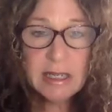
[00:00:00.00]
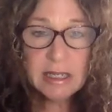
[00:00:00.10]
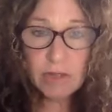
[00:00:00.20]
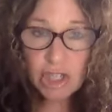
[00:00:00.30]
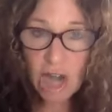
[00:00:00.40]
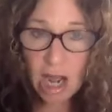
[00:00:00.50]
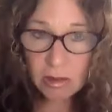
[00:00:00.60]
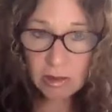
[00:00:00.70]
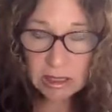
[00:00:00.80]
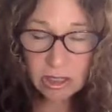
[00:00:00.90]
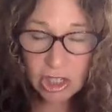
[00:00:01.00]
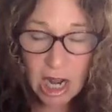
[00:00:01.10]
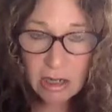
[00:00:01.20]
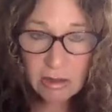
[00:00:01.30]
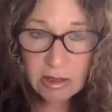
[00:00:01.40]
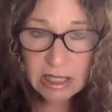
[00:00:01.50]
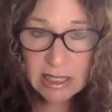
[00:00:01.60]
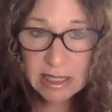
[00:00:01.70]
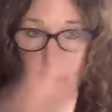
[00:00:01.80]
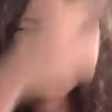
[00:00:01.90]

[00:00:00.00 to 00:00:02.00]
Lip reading: some chakra release